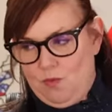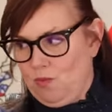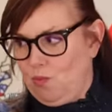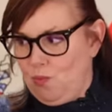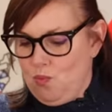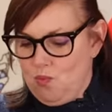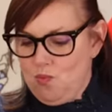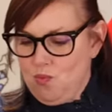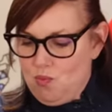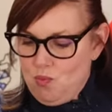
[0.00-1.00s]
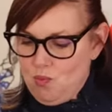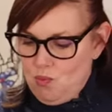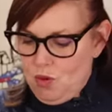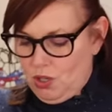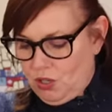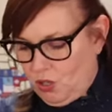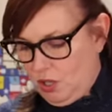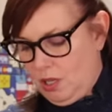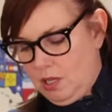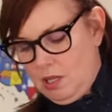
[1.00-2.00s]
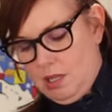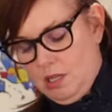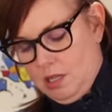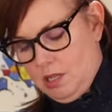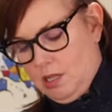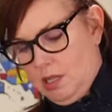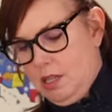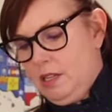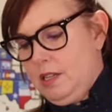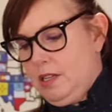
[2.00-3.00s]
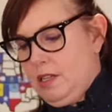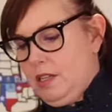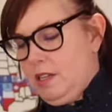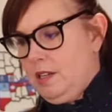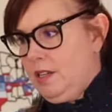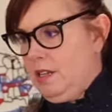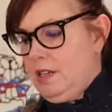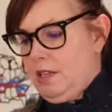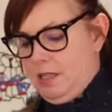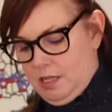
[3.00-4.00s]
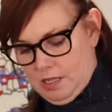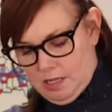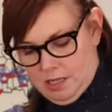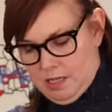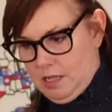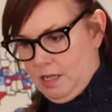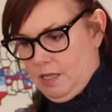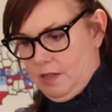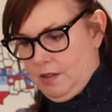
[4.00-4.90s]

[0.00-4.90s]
The person shown says nothing.